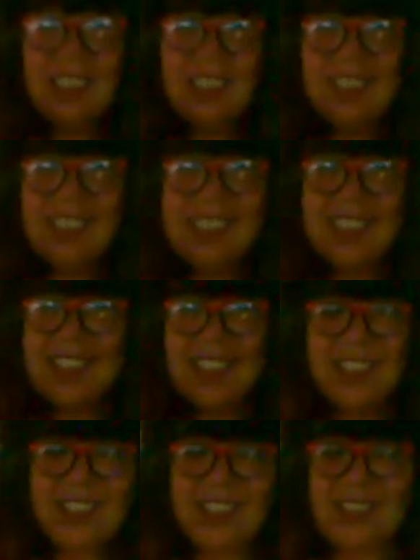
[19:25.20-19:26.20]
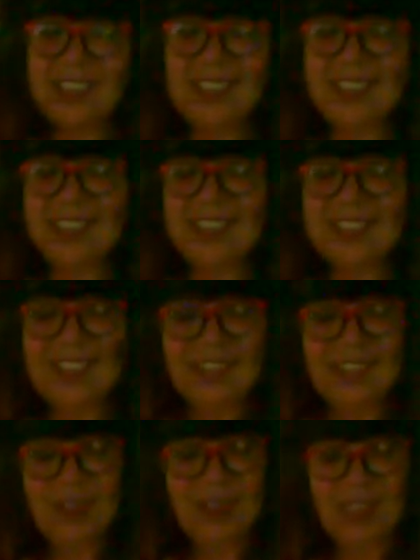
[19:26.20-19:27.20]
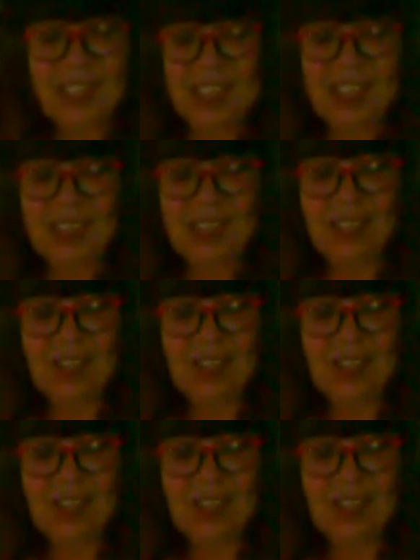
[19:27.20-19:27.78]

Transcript: This is lovely. This really is.